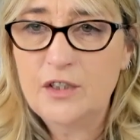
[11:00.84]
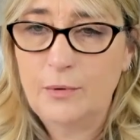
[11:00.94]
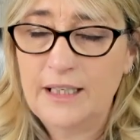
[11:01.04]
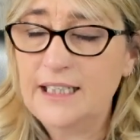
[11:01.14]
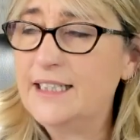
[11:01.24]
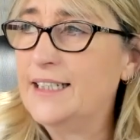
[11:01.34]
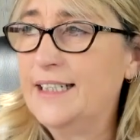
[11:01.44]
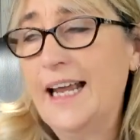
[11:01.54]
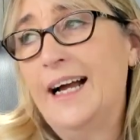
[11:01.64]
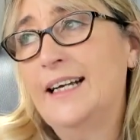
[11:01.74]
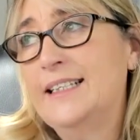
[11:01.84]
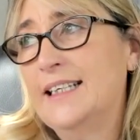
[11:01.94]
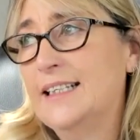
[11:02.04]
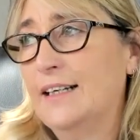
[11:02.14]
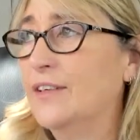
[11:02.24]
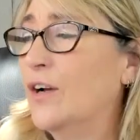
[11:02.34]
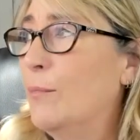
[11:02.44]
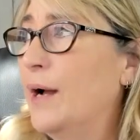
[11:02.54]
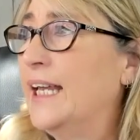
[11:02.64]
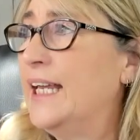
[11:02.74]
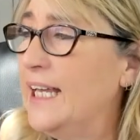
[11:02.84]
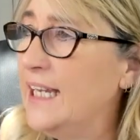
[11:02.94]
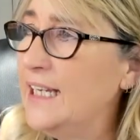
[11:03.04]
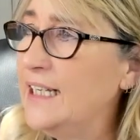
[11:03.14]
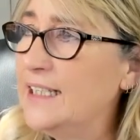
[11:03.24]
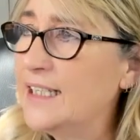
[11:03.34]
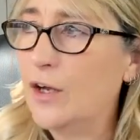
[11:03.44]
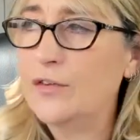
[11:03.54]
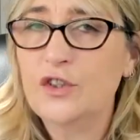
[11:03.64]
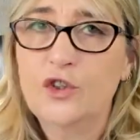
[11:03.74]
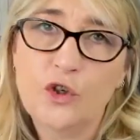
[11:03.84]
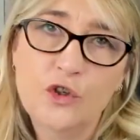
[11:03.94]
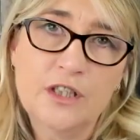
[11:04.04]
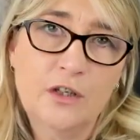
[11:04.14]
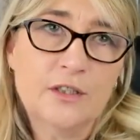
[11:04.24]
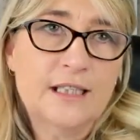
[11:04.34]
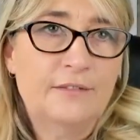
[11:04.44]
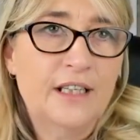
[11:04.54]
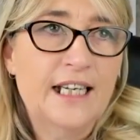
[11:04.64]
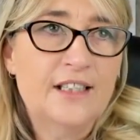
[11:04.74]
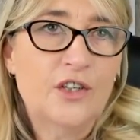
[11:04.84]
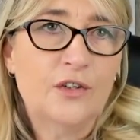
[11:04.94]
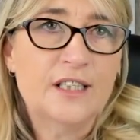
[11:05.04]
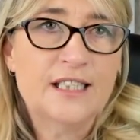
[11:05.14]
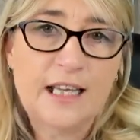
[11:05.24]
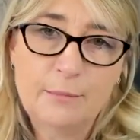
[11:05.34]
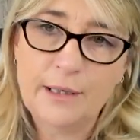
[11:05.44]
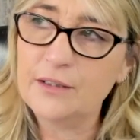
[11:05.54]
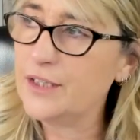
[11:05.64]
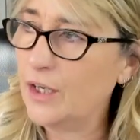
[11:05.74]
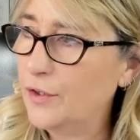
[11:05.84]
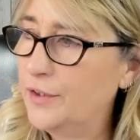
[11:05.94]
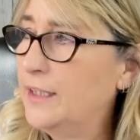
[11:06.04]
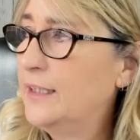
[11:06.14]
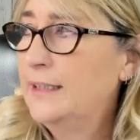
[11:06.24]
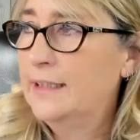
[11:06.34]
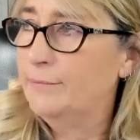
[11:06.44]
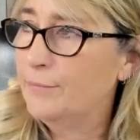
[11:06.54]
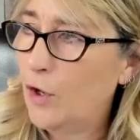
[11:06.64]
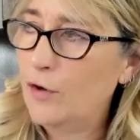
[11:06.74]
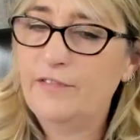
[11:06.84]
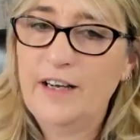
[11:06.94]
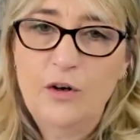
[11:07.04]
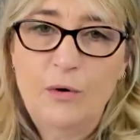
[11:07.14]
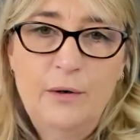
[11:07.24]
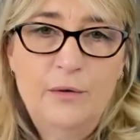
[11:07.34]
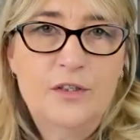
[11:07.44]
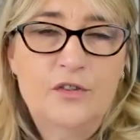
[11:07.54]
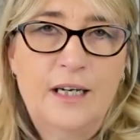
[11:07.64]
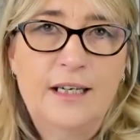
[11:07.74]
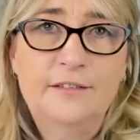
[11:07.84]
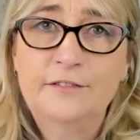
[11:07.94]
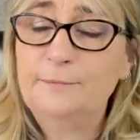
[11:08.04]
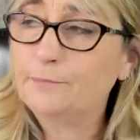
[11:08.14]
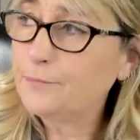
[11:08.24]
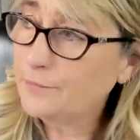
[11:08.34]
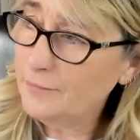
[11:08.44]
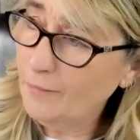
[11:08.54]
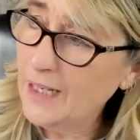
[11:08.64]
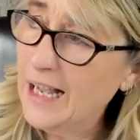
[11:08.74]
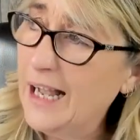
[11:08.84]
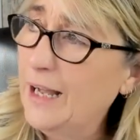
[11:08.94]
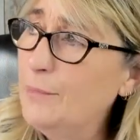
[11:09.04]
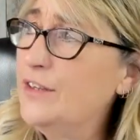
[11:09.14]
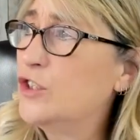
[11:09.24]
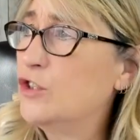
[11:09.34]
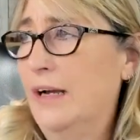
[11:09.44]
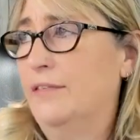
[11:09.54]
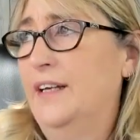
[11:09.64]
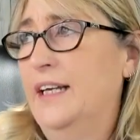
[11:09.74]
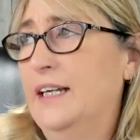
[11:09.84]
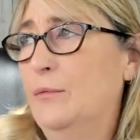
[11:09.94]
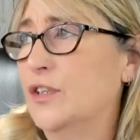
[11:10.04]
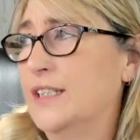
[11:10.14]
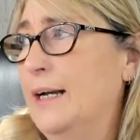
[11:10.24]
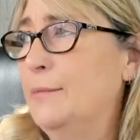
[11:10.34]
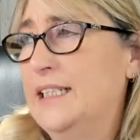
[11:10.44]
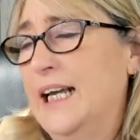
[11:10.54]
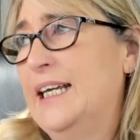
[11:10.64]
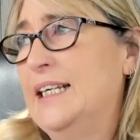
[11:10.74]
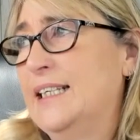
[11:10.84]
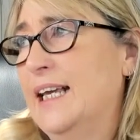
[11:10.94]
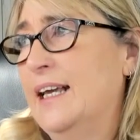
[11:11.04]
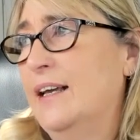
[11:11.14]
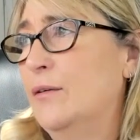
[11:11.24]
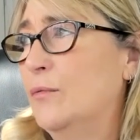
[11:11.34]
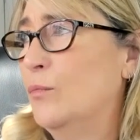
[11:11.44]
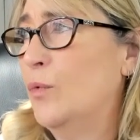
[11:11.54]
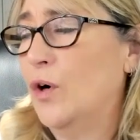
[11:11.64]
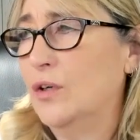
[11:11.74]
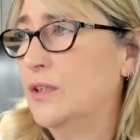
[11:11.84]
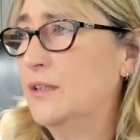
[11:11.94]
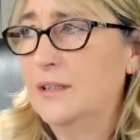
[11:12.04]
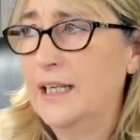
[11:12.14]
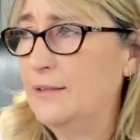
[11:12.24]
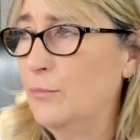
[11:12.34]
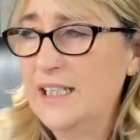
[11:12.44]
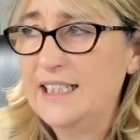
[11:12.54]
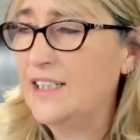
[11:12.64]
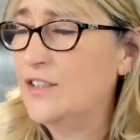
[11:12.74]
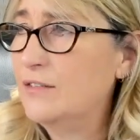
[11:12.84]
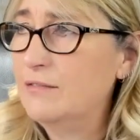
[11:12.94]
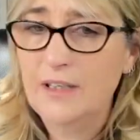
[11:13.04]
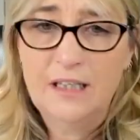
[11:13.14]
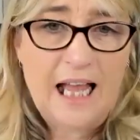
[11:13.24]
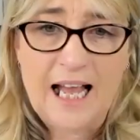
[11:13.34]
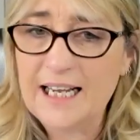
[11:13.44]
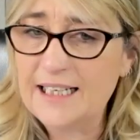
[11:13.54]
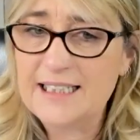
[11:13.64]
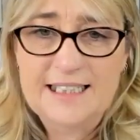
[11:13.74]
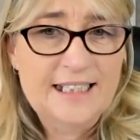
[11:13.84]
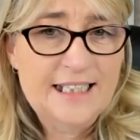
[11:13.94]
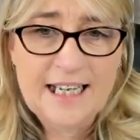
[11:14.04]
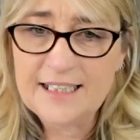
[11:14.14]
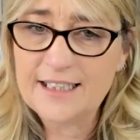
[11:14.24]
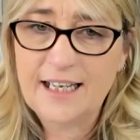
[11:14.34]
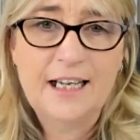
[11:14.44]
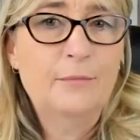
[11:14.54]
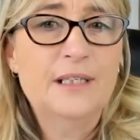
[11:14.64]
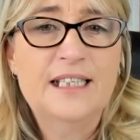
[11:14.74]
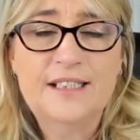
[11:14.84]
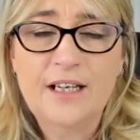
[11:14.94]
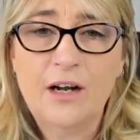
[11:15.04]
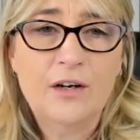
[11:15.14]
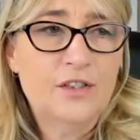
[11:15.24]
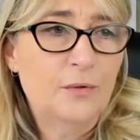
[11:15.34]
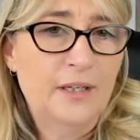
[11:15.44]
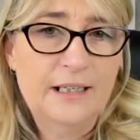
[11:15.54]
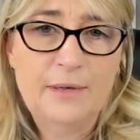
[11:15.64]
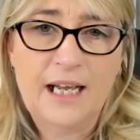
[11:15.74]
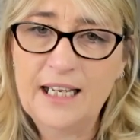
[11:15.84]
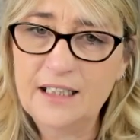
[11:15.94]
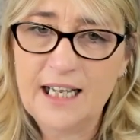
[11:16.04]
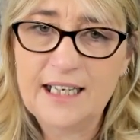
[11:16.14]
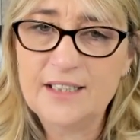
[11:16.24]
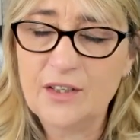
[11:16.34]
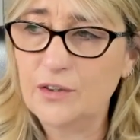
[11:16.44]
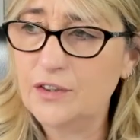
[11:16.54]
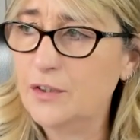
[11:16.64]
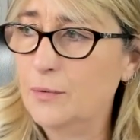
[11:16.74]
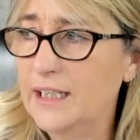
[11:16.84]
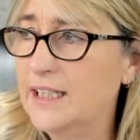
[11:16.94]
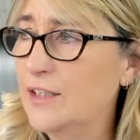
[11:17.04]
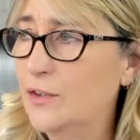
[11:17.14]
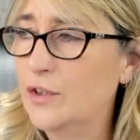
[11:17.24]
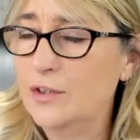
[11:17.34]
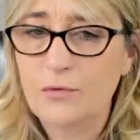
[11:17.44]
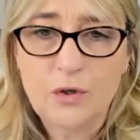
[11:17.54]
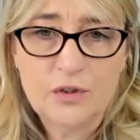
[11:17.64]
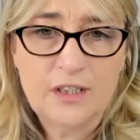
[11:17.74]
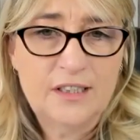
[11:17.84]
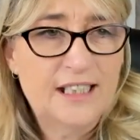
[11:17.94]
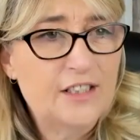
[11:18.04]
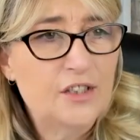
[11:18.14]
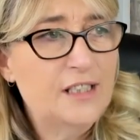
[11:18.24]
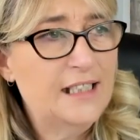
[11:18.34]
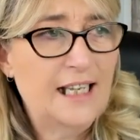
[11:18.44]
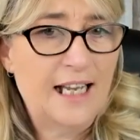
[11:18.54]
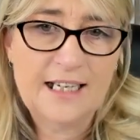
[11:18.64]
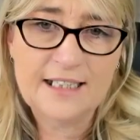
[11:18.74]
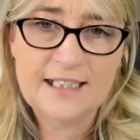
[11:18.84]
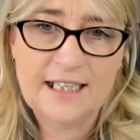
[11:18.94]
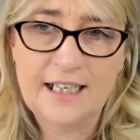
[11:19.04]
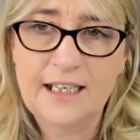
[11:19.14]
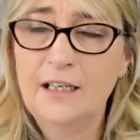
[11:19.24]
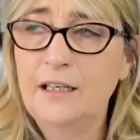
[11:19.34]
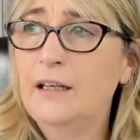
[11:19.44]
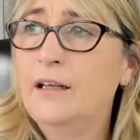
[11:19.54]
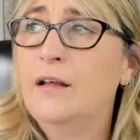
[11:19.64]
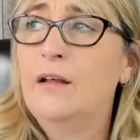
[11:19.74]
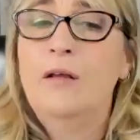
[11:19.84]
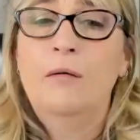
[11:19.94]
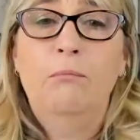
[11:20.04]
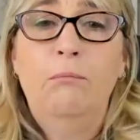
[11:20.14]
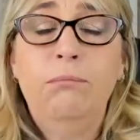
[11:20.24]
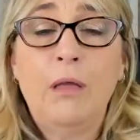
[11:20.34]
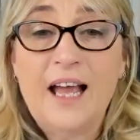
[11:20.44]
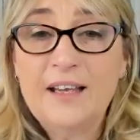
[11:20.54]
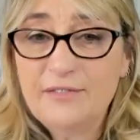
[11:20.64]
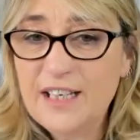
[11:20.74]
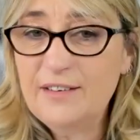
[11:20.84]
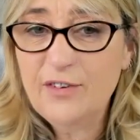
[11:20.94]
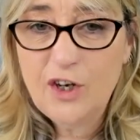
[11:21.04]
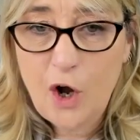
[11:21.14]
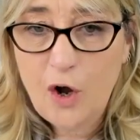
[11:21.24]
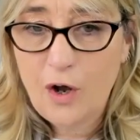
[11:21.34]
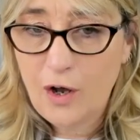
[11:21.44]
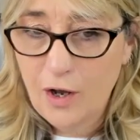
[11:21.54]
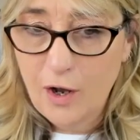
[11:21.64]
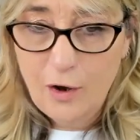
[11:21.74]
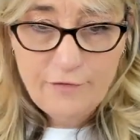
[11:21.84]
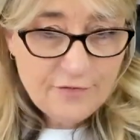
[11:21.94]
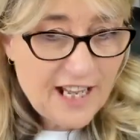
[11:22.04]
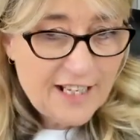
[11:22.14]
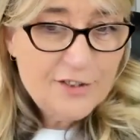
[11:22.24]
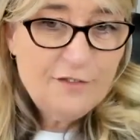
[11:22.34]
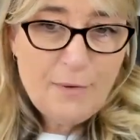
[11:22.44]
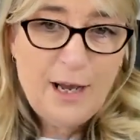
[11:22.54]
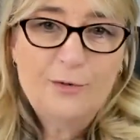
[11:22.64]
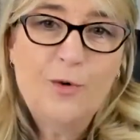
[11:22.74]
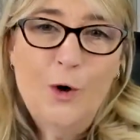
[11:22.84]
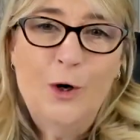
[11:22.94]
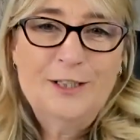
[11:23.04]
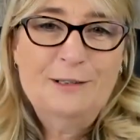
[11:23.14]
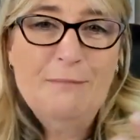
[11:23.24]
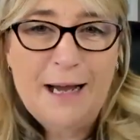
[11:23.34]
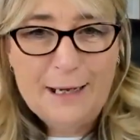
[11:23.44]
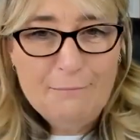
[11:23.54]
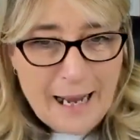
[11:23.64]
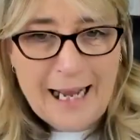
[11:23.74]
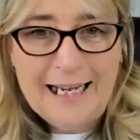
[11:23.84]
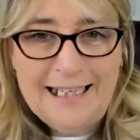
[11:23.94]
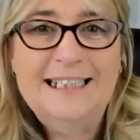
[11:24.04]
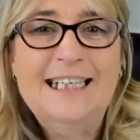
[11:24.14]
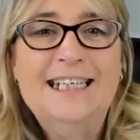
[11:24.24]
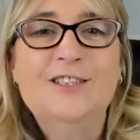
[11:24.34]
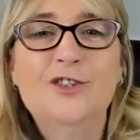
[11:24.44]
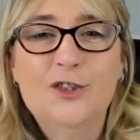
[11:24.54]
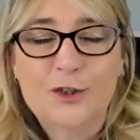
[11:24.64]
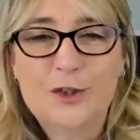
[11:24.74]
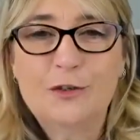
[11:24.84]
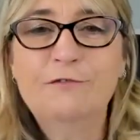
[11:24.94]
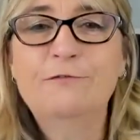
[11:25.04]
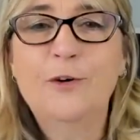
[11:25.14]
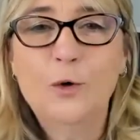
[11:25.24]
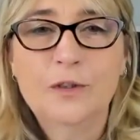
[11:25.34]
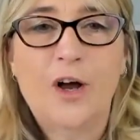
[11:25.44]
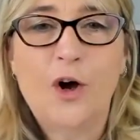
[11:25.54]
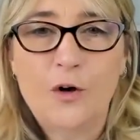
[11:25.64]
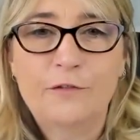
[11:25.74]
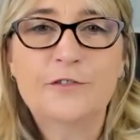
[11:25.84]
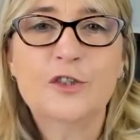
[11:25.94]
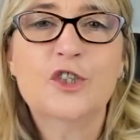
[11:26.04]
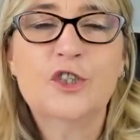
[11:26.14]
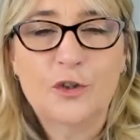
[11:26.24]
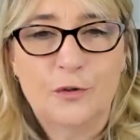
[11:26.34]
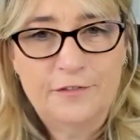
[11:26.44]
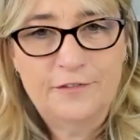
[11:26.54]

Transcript: Do I need to de-ice it? Have I got my keys? Are the doors locked? Have the kids got the seat belts on? Off I go out of the drive. I'm in the traffic. What time of day is it? What is it light? Is it daytime? Is it dark? Do I need my headlights on? Do I need to look at the road conditions? Is it icy? But I haven't even got off the edge of my road and my mind is just full of stuff.